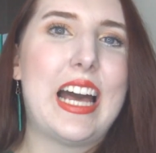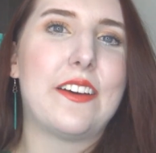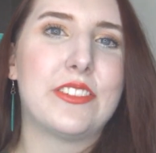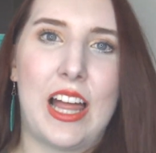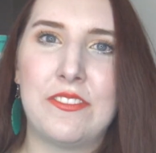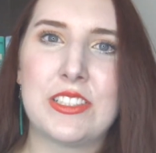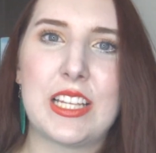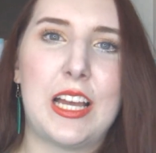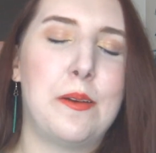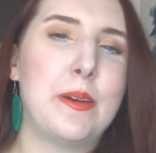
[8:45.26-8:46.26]
I've loved
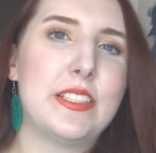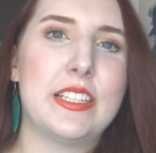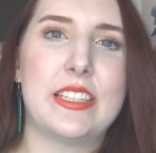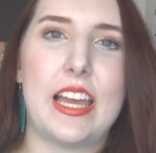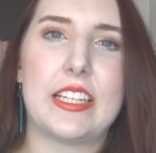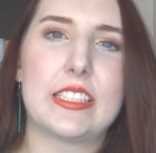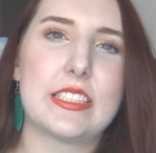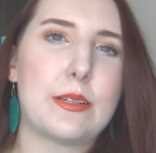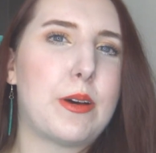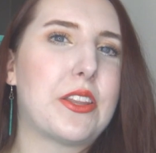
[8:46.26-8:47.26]
some, didn't like
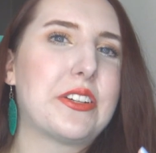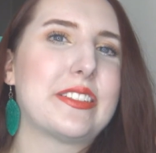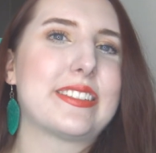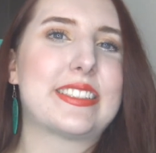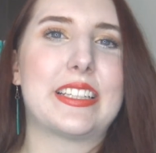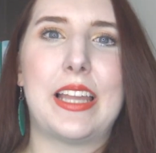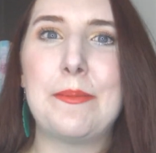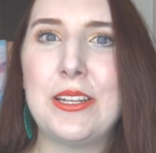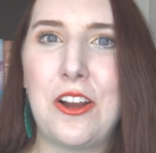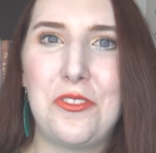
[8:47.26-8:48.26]
some others.
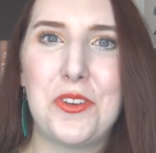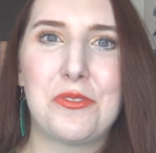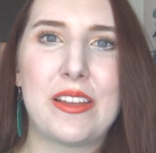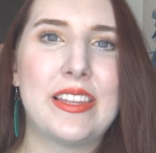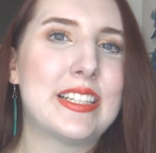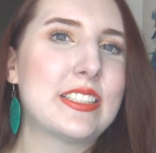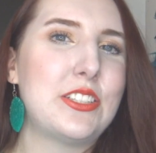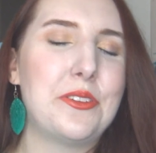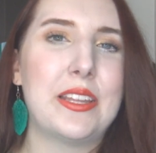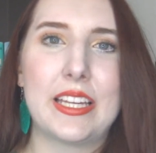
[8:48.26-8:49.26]
Let me know if you've read this.
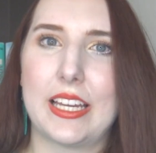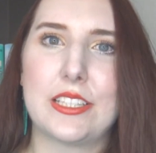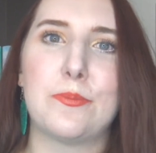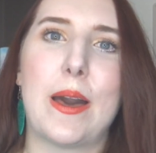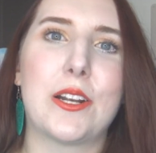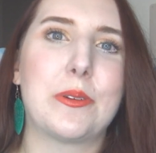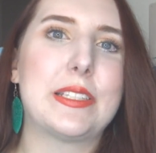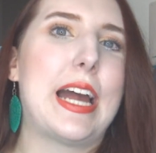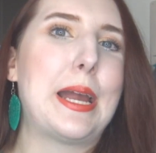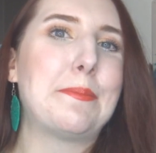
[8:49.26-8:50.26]
Do you think it gets better with
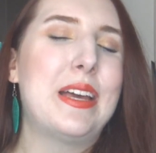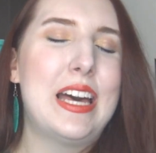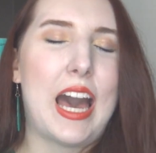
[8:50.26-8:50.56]
time?